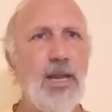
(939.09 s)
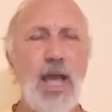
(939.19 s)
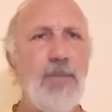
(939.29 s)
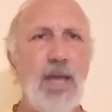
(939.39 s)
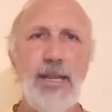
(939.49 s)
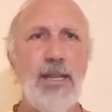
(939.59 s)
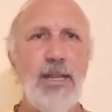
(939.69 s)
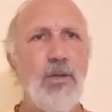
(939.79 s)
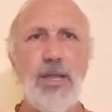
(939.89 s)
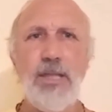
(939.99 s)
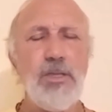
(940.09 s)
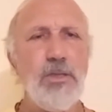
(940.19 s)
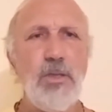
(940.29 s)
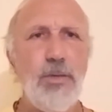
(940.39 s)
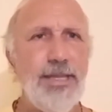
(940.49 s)
I'm not here into
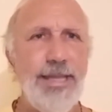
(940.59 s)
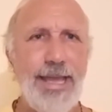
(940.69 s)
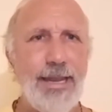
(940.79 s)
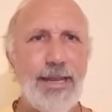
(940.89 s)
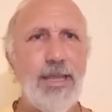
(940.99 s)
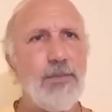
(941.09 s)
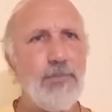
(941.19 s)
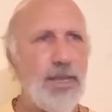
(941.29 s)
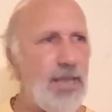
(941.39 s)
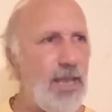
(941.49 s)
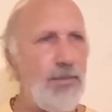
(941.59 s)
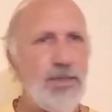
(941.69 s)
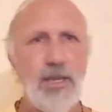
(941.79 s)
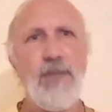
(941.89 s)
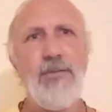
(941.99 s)
doing the etiquette. My name
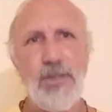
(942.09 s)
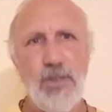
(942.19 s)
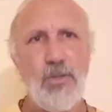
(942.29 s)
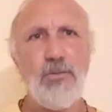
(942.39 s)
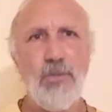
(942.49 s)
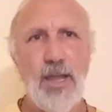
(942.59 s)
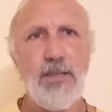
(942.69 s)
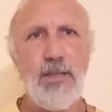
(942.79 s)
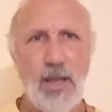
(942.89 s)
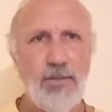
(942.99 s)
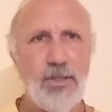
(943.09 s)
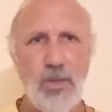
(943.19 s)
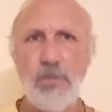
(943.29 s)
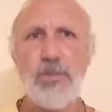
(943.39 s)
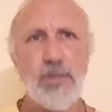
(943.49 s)
is Avadut, right?
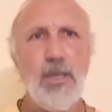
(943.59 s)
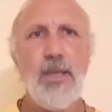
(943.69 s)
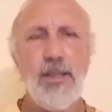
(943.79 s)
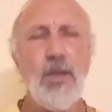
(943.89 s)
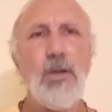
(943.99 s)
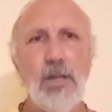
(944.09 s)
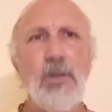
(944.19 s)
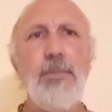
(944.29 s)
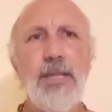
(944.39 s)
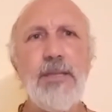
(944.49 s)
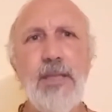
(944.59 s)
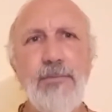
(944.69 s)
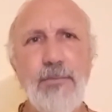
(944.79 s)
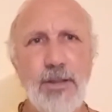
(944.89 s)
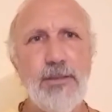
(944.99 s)
Avaduts, they're a little bit
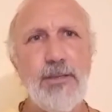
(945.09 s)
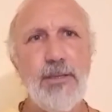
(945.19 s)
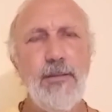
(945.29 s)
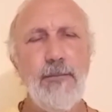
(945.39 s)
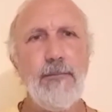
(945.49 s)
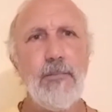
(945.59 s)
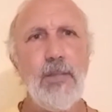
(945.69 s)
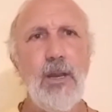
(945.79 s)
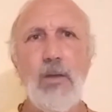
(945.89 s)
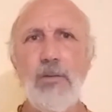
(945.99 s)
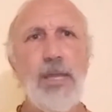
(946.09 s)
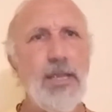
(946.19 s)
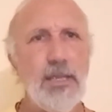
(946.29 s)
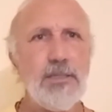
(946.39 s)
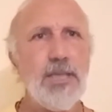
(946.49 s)
different. You know, they
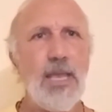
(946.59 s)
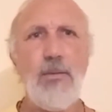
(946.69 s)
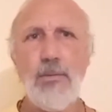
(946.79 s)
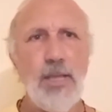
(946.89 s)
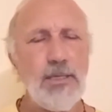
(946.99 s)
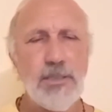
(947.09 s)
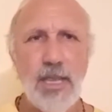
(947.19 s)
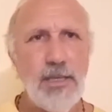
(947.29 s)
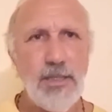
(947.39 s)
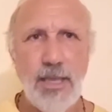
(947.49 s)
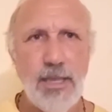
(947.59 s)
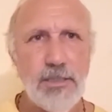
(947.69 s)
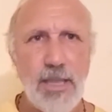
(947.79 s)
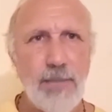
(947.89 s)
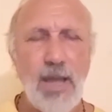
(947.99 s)
say
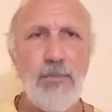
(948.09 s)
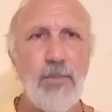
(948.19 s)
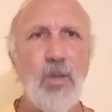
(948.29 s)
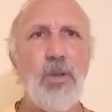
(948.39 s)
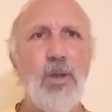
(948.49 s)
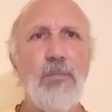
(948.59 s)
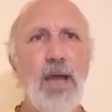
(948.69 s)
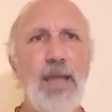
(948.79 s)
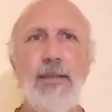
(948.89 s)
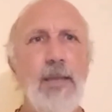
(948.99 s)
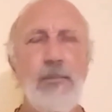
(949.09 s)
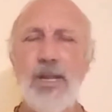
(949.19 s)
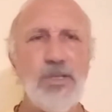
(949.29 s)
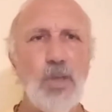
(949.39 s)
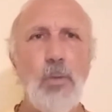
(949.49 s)
things that might blow your mind, but
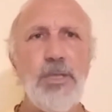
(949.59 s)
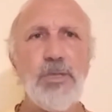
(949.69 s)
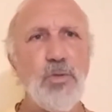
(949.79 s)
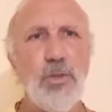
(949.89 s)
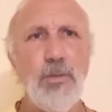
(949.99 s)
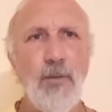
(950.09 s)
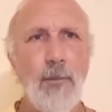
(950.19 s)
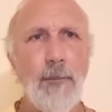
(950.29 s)
it's always truthful.